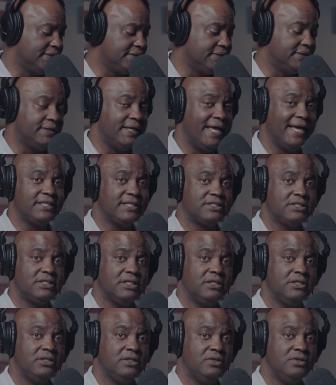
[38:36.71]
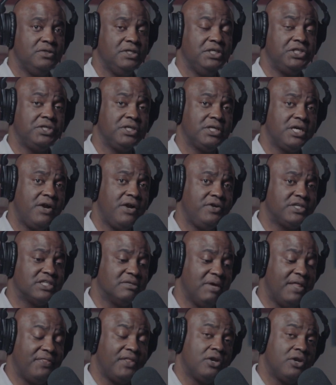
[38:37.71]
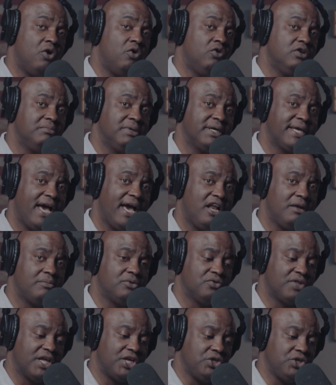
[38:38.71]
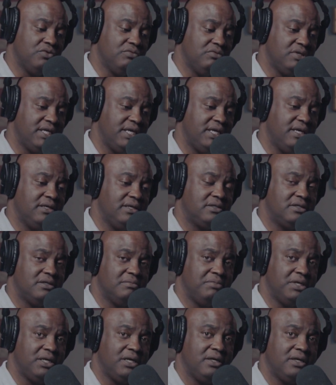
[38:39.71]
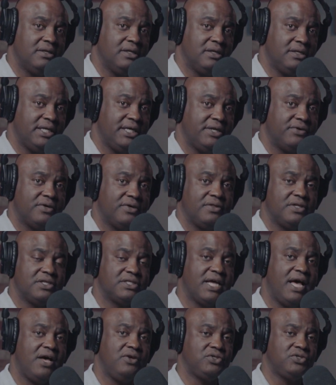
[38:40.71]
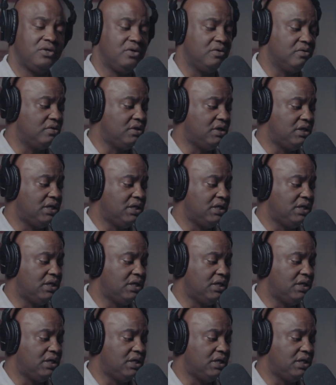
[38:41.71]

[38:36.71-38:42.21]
Next, you need to encourage him and then hold him accountable that you need to be the leader in this household.